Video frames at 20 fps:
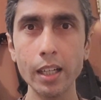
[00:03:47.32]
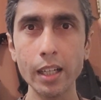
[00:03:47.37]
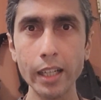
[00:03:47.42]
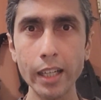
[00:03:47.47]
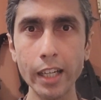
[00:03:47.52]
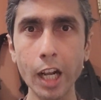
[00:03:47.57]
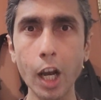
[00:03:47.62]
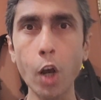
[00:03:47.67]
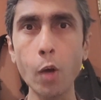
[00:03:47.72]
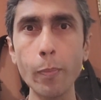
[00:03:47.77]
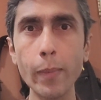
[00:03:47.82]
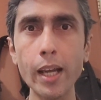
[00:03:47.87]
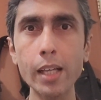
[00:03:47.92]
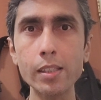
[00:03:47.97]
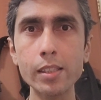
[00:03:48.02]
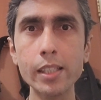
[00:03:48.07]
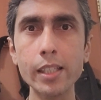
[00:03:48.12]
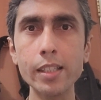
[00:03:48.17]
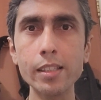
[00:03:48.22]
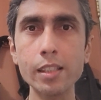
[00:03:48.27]
And our
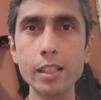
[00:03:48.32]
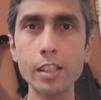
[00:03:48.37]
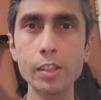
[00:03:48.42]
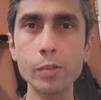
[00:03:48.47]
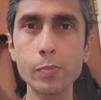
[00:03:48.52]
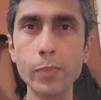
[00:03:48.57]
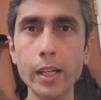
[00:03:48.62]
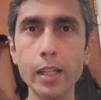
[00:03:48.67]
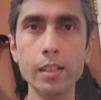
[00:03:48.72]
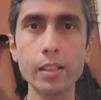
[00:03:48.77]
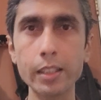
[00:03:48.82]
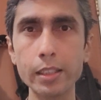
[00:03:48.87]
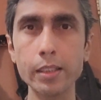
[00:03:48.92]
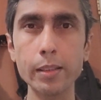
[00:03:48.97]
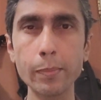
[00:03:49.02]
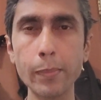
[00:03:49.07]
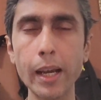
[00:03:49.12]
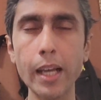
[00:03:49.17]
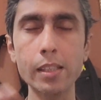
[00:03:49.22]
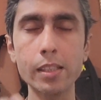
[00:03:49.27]
best case is better than
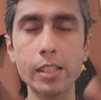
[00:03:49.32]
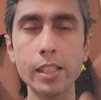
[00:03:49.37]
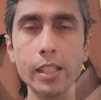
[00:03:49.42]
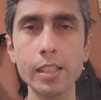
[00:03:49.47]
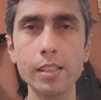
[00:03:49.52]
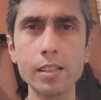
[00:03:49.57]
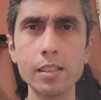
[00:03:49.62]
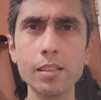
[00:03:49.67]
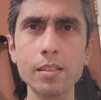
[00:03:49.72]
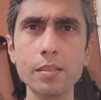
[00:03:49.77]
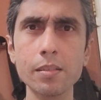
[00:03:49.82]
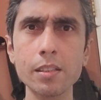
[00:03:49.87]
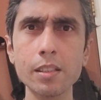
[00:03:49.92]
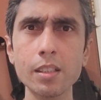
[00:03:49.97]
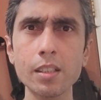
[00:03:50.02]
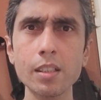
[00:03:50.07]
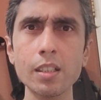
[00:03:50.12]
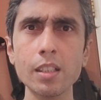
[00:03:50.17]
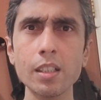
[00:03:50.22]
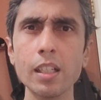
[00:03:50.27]
the best case.
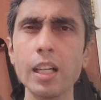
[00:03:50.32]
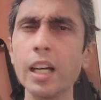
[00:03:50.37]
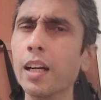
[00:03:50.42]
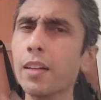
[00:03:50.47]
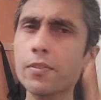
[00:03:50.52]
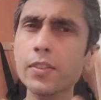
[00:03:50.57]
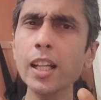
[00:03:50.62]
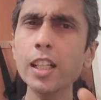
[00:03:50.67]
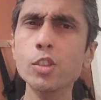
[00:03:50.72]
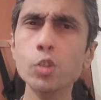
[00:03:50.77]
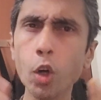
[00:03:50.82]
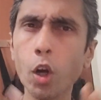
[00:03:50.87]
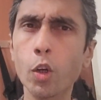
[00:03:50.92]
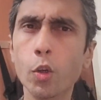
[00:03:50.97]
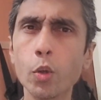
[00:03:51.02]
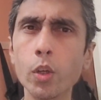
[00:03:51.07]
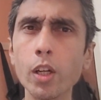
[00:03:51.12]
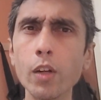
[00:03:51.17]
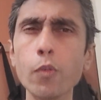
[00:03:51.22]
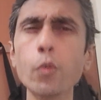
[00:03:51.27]
And if that's not
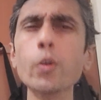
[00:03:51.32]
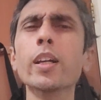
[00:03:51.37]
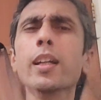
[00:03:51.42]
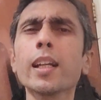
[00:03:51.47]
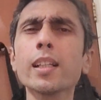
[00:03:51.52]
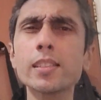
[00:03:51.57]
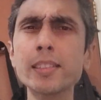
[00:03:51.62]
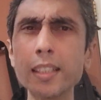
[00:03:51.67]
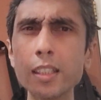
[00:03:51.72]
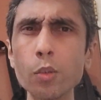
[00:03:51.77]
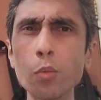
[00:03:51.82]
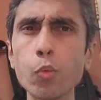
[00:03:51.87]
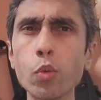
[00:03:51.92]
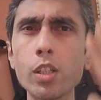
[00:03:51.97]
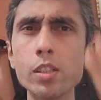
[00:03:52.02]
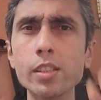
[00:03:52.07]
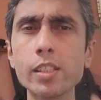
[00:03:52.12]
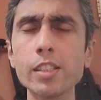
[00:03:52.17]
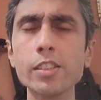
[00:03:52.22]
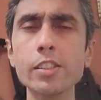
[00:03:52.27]
good enough, okay, let's take the
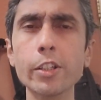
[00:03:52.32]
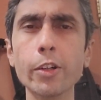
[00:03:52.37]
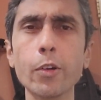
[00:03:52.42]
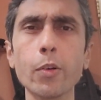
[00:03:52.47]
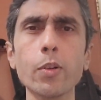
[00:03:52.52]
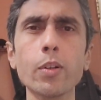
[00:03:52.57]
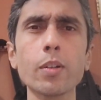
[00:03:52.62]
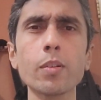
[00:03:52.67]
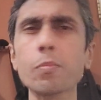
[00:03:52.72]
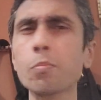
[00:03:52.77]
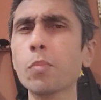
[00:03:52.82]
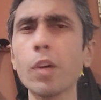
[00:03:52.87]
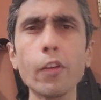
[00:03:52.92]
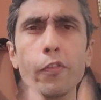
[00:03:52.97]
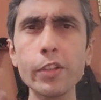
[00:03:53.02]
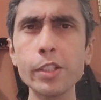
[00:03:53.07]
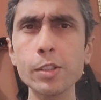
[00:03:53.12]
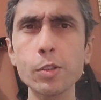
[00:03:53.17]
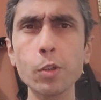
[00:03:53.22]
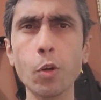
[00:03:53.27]
worst case scenario.
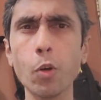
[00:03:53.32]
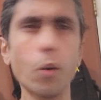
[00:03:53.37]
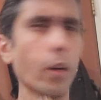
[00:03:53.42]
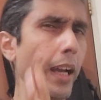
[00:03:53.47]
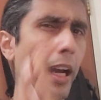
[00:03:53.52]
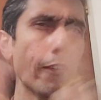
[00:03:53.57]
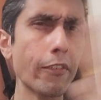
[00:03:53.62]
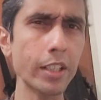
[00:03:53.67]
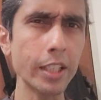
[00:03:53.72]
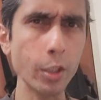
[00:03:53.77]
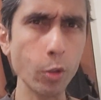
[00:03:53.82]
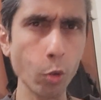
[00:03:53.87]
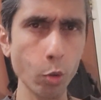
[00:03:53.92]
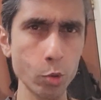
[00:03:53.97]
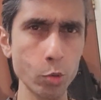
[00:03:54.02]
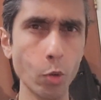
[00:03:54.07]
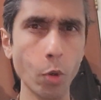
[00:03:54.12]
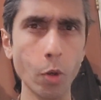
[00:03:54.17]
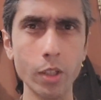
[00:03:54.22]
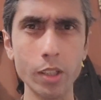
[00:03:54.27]
Murphy's Law. Everything
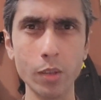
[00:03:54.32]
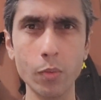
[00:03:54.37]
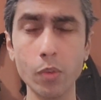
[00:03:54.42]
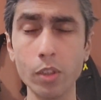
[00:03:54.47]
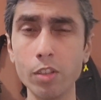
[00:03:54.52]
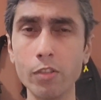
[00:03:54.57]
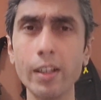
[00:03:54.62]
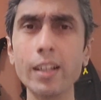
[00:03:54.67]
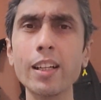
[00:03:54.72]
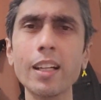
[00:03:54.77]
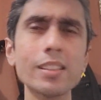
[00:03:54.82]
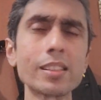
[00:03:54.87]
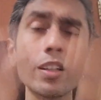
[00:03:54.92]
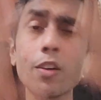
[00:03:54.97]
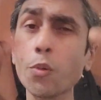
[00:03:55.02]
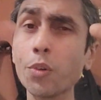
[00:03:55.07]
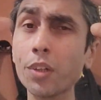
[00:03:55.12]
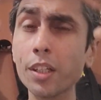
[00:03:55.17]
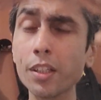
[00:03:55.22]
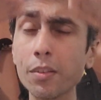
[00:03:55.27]
goes wrong in the world, right? Let's say
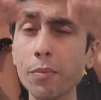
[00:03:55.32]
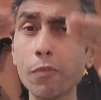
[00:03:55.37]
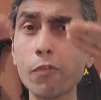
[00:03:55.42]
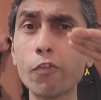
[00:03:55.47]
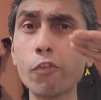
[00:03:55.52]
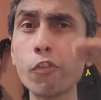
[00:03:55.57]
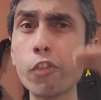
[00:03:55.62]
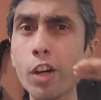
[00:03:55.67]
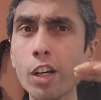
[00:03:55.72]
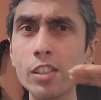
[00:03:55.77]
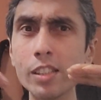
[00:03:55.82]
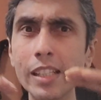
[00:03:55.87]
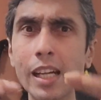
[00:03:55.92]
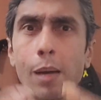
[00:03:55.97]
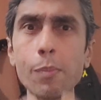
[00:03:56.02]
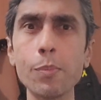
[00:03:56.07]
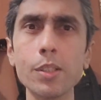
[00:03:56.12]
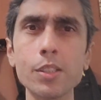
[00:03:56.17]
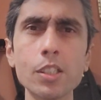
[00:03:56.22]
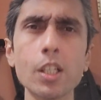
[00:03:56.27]
only the worst
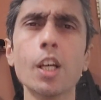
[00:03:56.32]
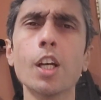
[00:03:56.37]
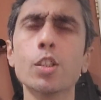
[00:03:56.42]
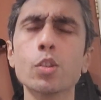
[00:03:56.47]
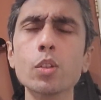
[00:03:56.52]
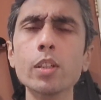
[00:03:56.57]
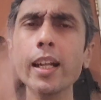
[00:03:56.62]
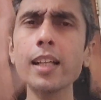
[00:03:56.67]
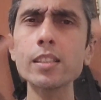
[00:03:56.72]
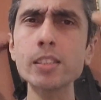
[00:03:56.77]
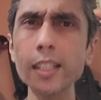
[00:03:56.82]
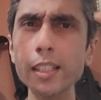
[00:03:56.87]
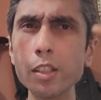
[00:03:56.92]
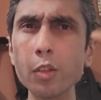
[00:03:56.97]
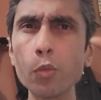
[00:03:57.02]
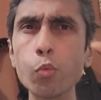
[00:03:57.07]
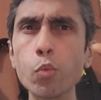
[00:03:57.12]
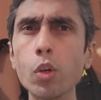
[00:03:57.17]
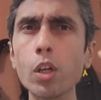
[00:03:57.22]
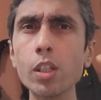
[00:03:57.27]
happens. So let's take
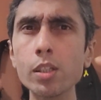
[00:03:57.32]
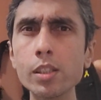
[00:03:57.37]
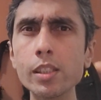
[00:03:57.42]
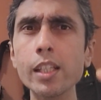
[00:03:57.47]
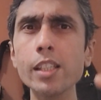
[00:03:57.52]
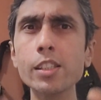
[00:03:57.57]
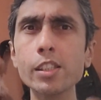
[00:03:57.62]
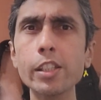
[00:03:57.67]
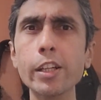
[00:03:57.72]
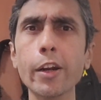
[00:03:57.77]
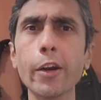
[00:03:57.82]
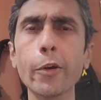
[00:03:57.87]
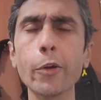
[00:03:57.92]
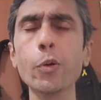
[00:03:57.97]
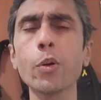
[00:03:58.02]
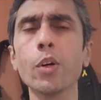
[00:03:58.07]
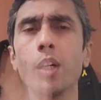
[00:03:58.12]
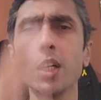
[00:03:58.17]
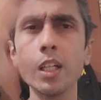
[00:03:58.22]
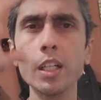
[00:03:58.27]
the worst case
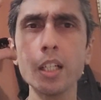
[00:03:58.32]
scenario.